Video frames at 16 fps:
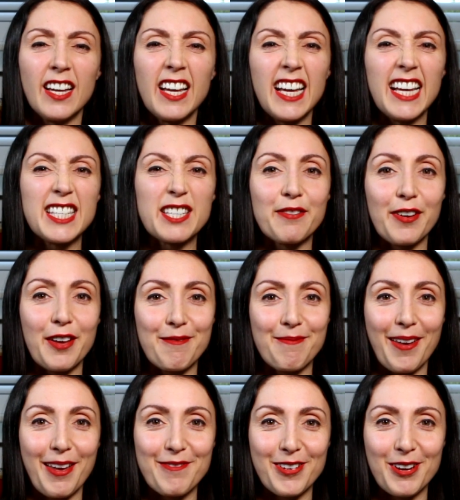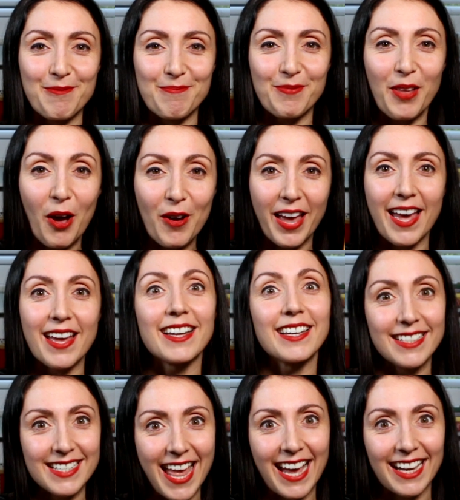It's a firm favourite. Okay,
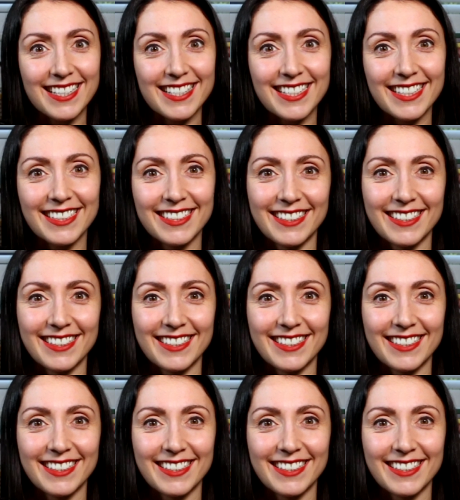next.